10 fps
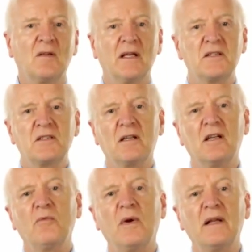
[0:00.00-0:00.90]
Okay,
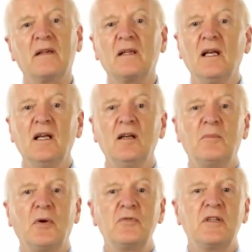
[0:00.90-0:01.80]
starting with
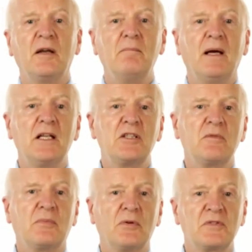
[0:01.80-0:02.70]
project
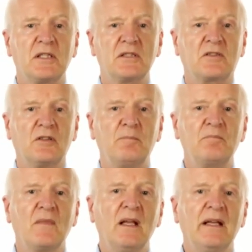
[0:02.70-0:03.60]
management process
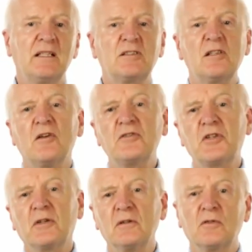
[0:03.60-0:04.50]
group. It's
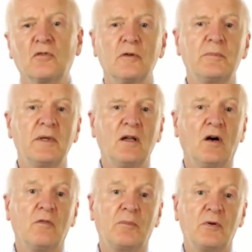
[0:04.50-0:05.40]
logical grouping
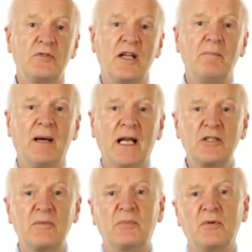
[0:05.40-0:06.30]
of project
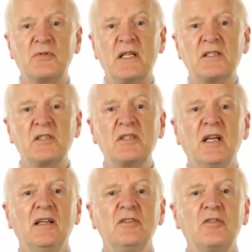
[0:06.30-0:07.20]
management processes
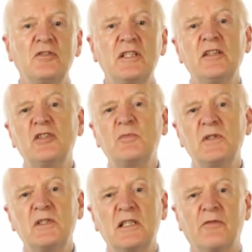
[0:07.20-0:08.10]
to achieve
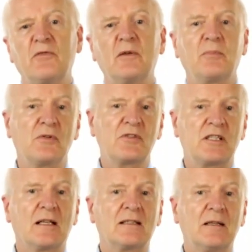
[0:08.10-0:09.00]
specific
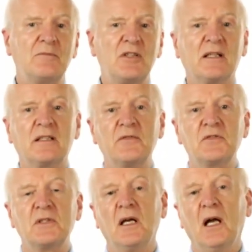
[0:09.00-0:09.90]
project
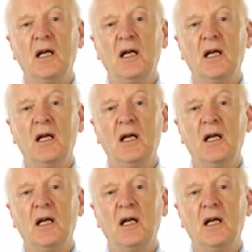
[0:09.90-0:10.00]
objectives.